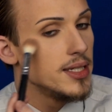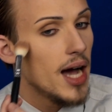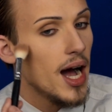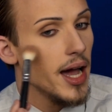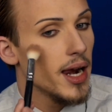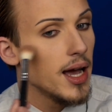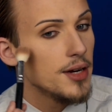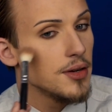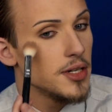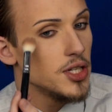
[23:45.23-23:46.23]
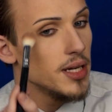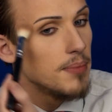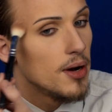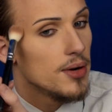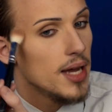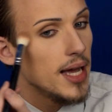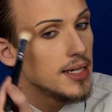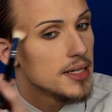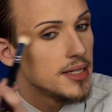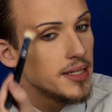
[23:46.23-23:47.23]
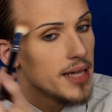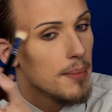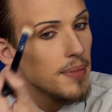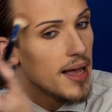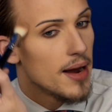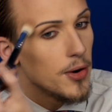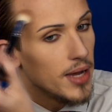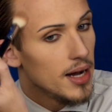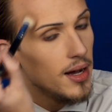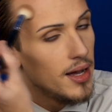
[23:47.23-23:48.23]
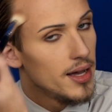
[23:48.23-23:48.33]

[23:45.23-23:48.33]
the highlight on the cheekbone and the temple area